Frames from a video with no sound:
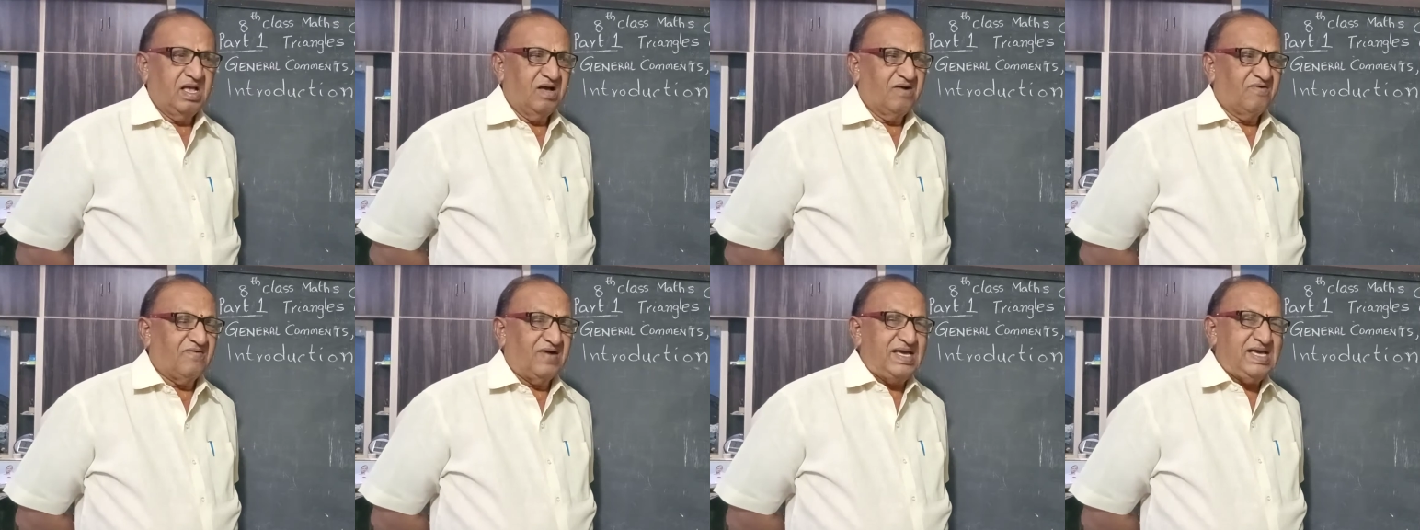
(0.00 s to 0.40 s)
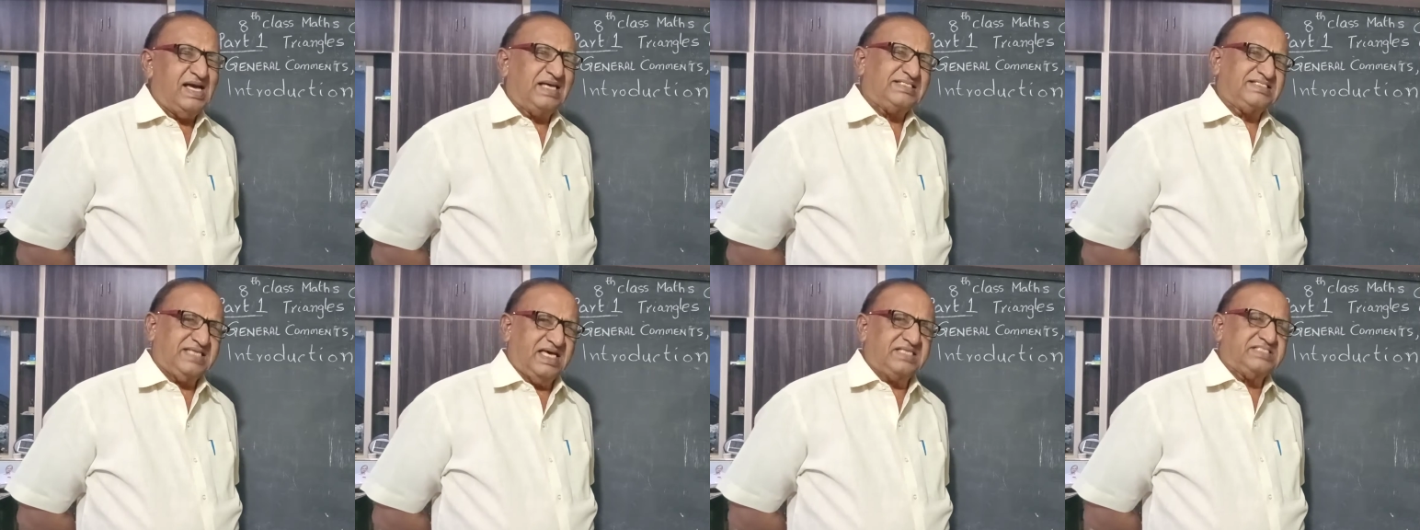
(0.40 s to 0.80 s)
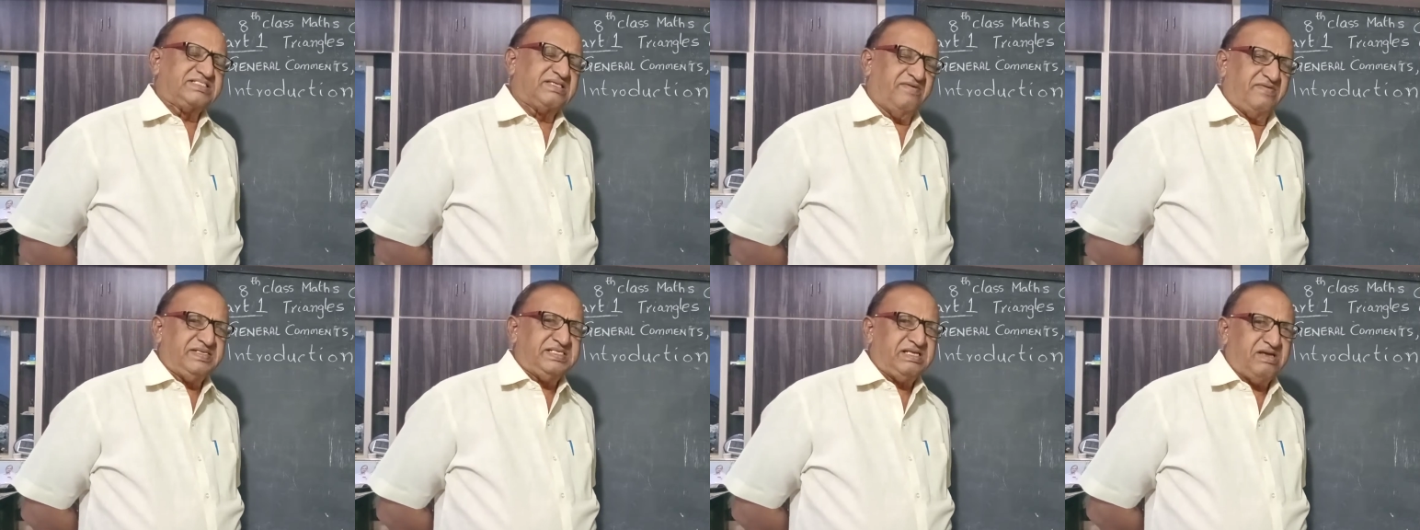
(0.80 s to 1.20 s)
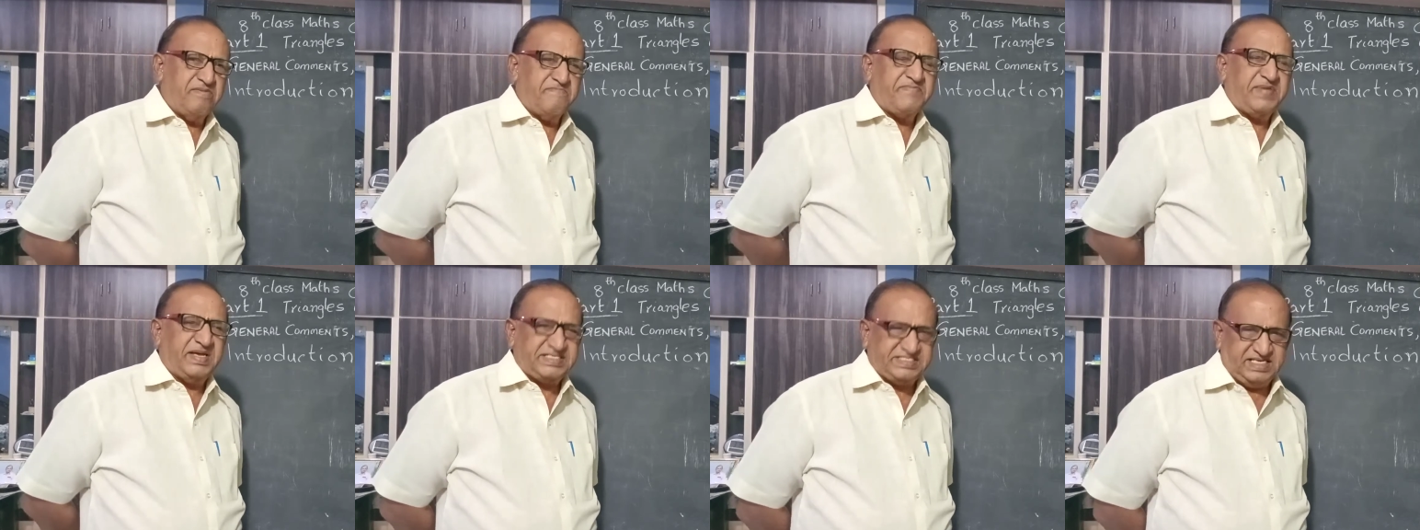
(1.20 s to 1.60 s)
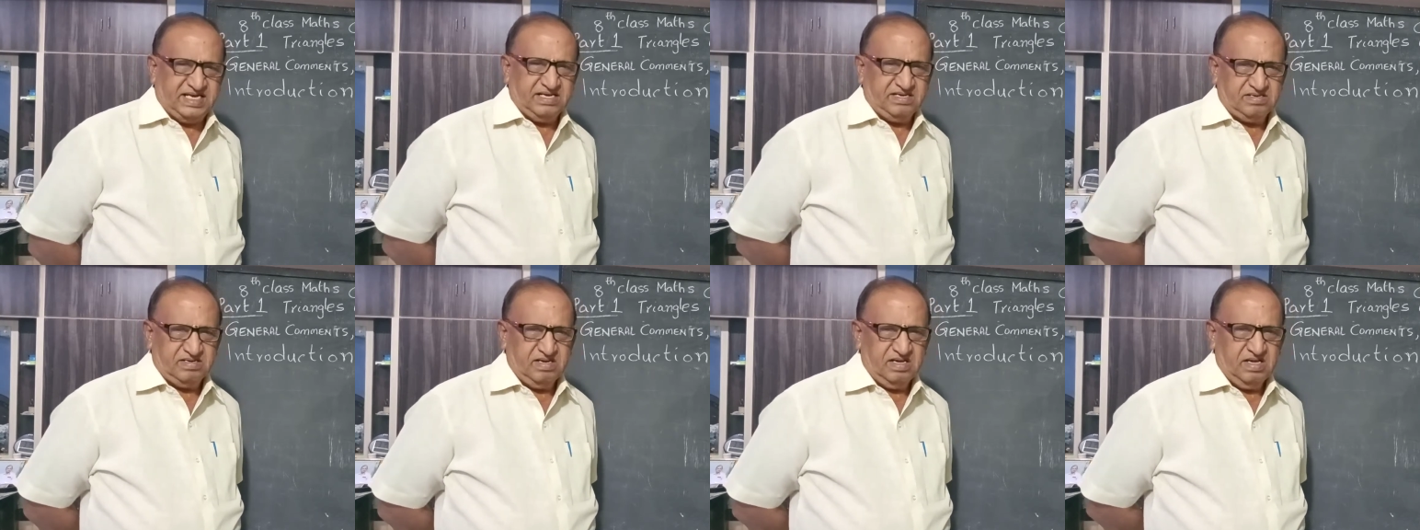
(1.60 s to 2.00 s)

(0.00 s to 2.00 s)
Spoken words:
Why I say 75%?